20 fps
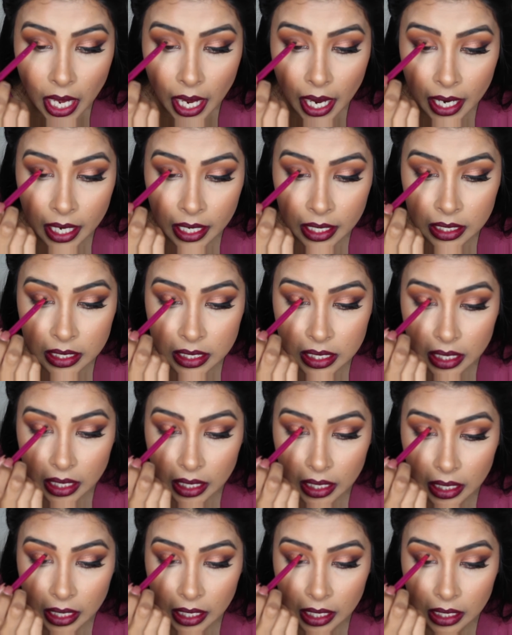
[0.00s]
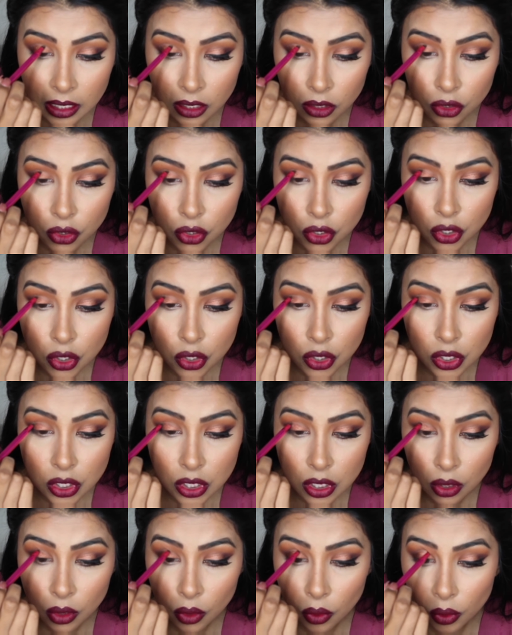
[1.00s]
and it'll
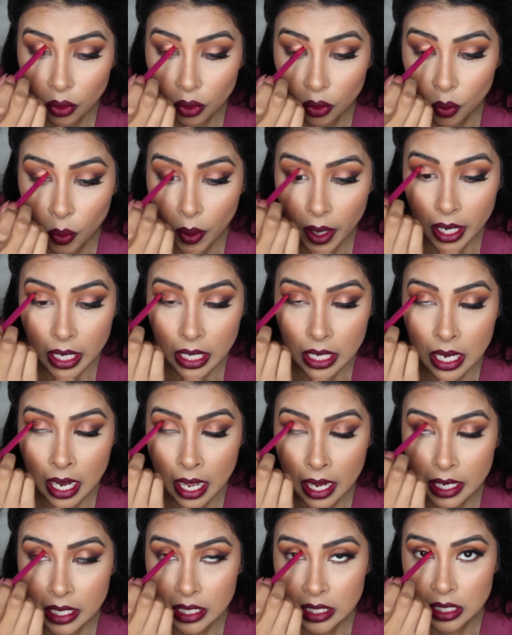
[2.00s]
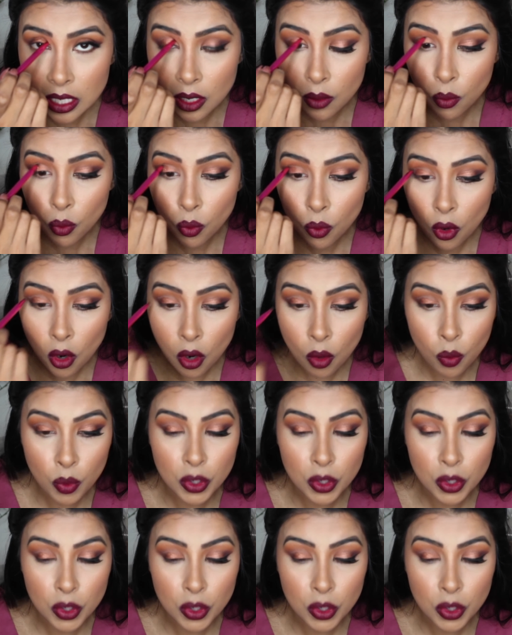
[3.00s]
just look quite nice and warm,